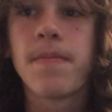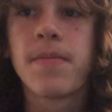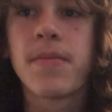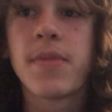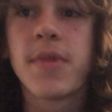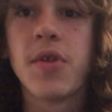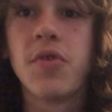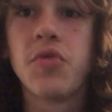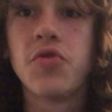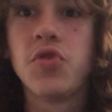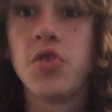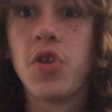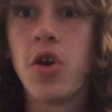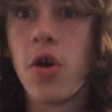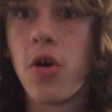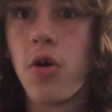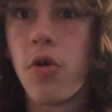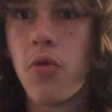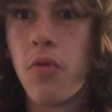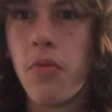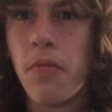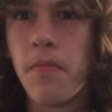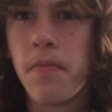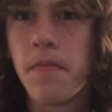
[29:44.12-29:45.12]
there's
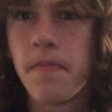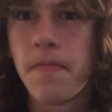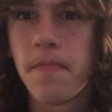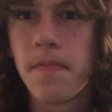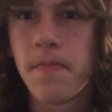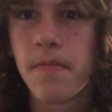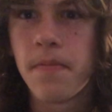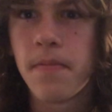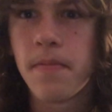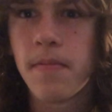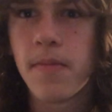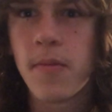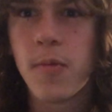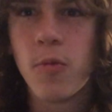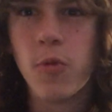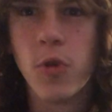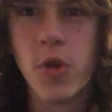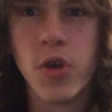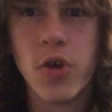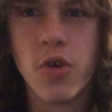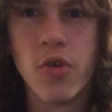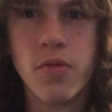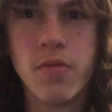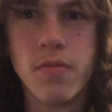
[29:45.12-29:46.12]
no
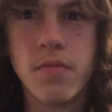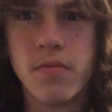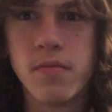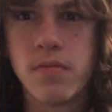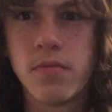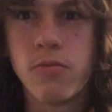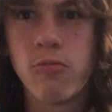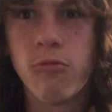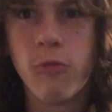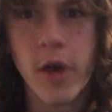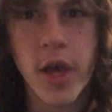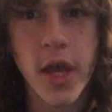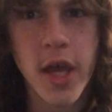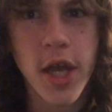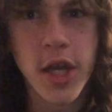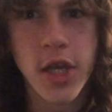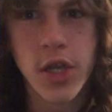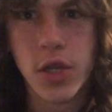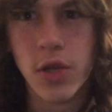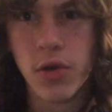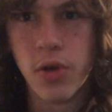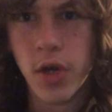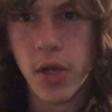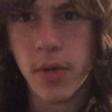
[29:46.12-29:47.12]
real way
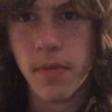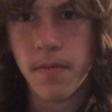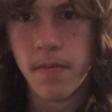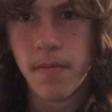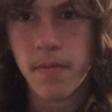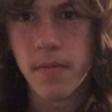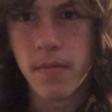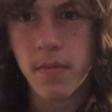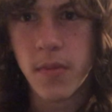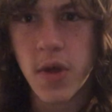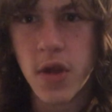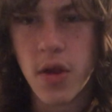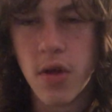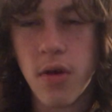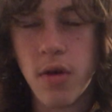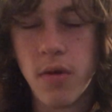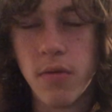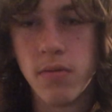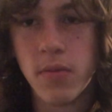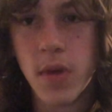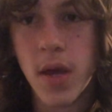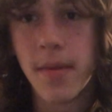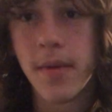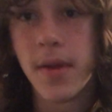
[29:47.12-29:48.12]
to do it.
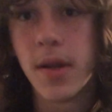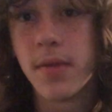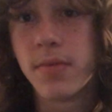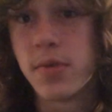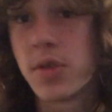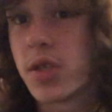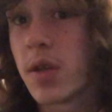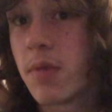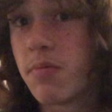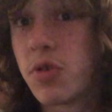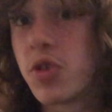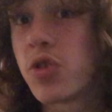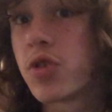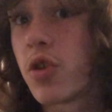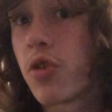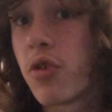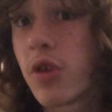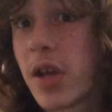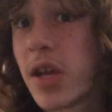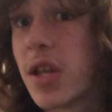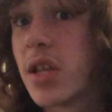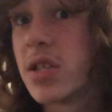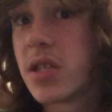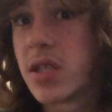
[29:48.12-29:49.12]
I'm sure there
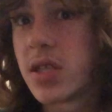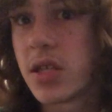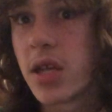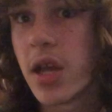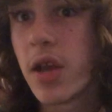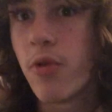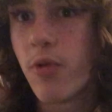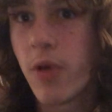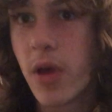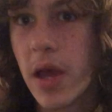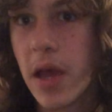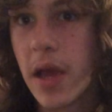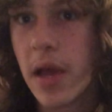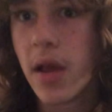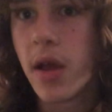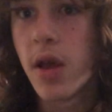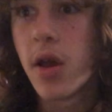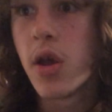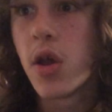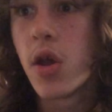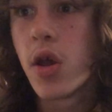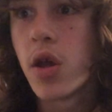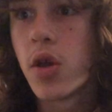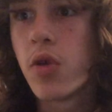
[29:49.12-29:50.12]
is a way.
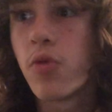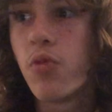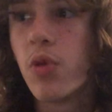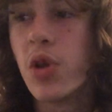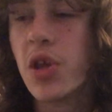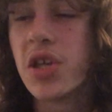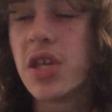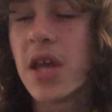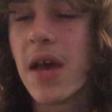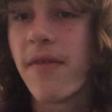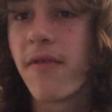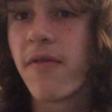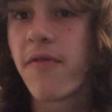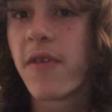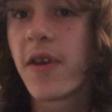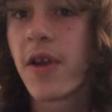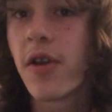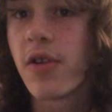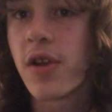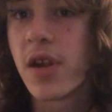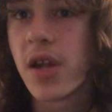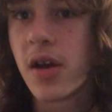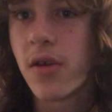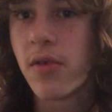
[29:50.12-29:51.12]
We just haven't
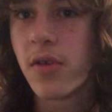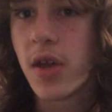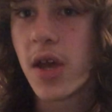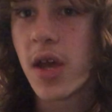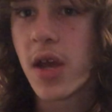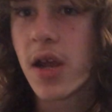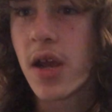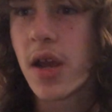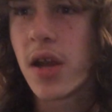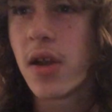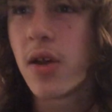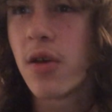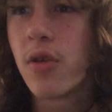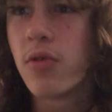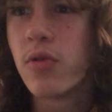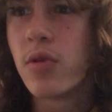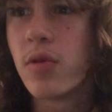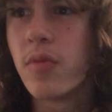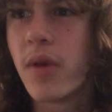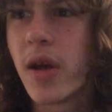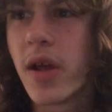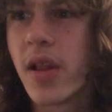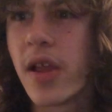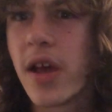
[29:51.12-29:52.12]
figured it out yet. I know
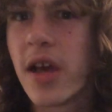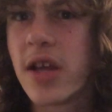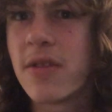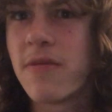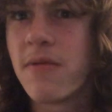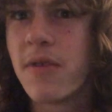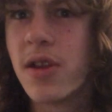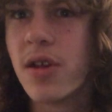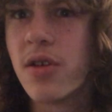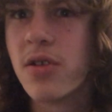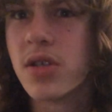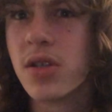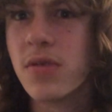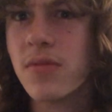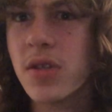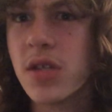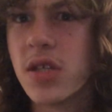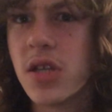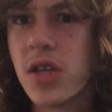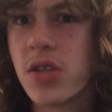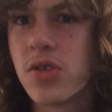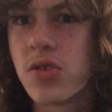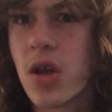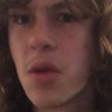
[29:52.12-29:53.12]
in my last video somebody
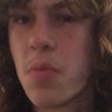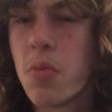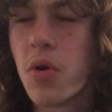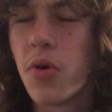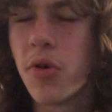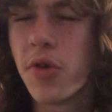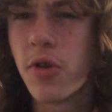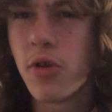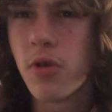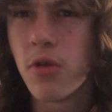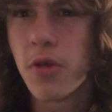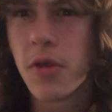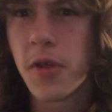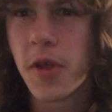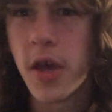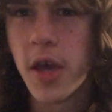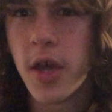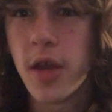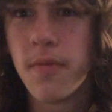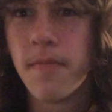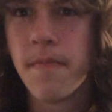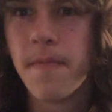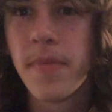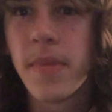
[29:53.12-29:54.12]
said try
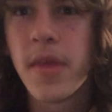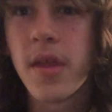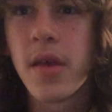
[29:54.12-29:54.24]
polyurethane,